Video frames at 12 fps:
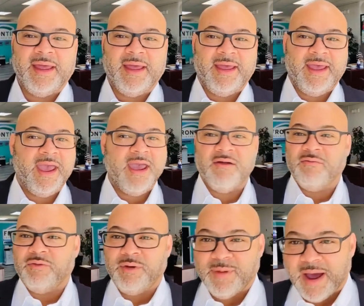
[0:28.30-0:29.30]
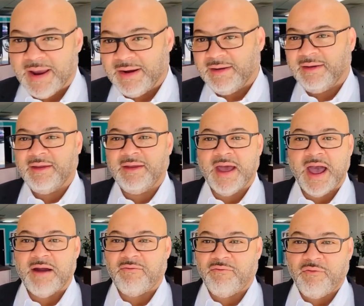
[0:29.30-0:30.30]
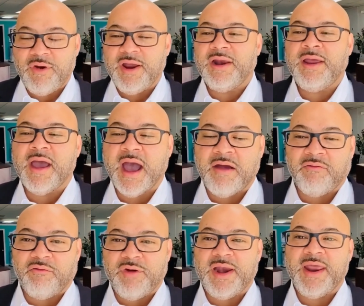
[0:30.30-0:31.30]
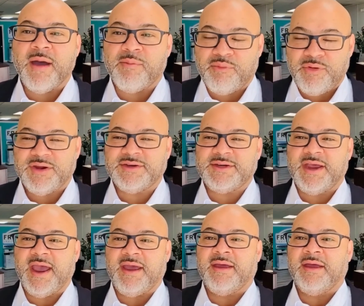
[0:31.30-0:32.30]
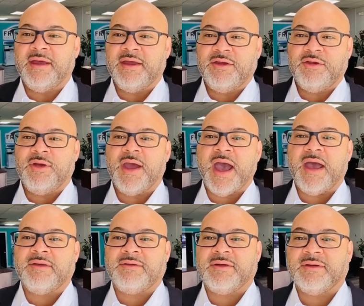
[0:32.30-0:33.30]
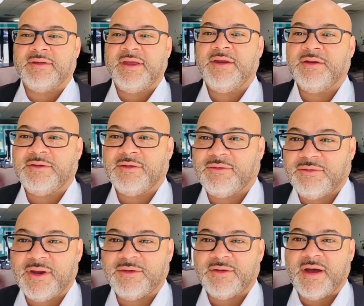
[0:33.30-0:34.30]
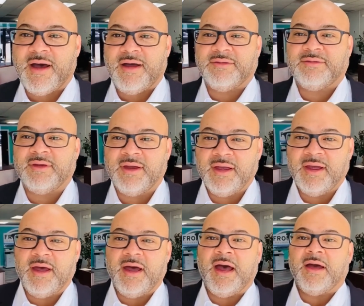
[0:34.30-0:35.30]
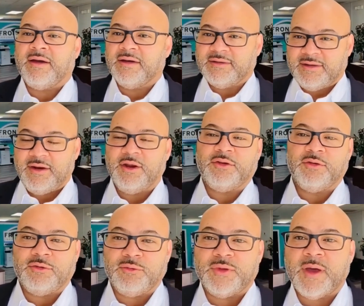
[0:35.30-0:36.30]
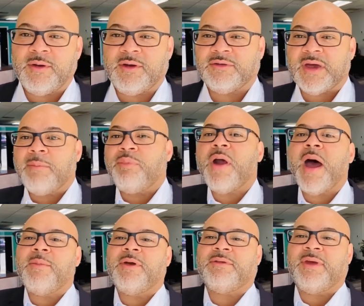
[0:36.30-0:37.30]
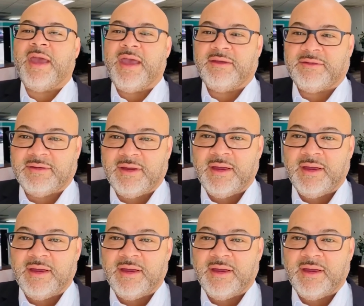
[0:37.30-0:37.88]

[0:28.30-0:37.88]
everybody. I really, I really appreciate you guys continue to trust us. Uh, continue to do that because our promise is